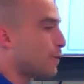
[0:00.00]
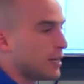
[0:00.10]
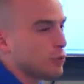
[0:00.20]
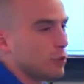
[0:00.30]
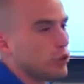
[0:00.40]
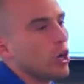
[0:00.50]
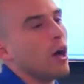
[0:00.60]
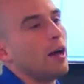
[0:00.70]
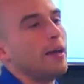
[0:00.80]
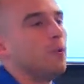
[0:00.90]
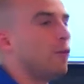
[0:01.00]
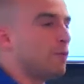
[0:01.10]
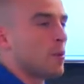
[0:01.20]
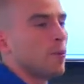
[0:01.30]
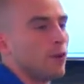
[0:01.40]
friends with John and
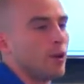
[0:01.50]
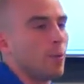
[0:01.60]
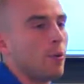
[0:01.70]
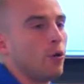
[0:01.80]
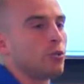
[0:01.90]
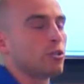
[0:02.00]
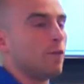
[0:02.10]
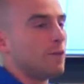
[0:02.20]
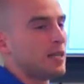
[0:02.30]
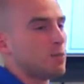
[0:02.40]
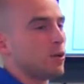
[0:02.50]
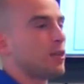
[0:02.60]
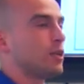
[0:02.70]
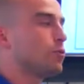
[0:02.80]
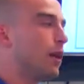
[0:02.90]
we've promoted our post, so Facebook
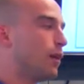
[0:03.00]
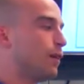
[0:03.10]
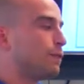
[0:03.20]
thinks, well,